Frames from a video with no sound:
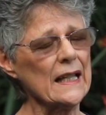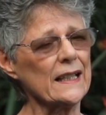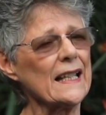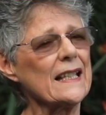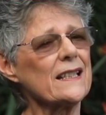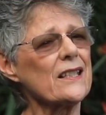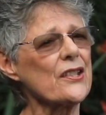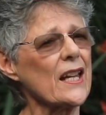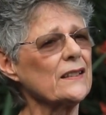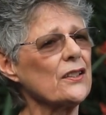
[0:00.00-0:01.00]
And I
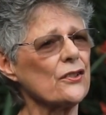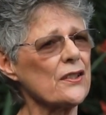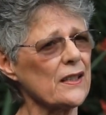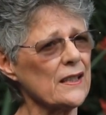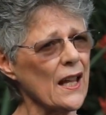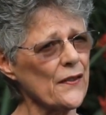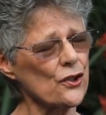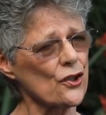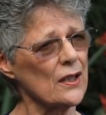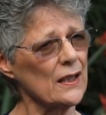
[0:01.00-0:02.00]
understand that there is another
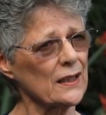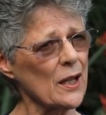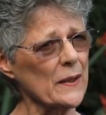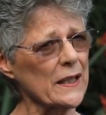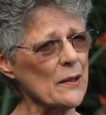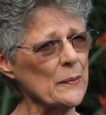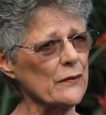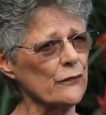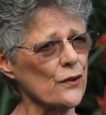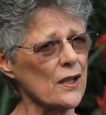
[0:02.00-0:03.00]
trial coming up
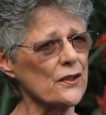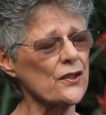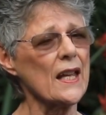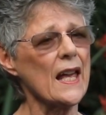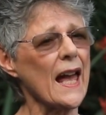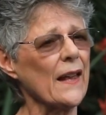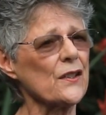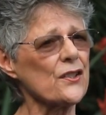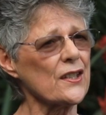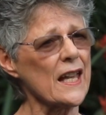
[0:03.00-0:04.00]
in France,
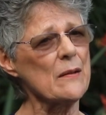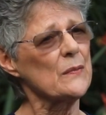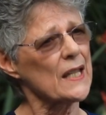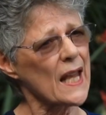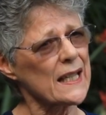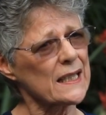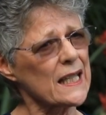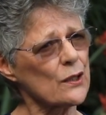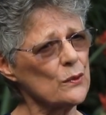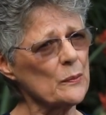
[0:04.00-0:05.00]
and the same
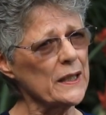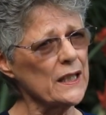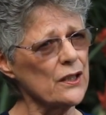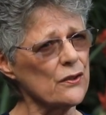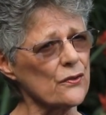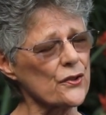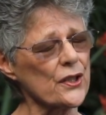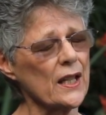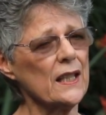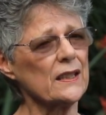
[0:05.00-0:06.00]
tactic will be used.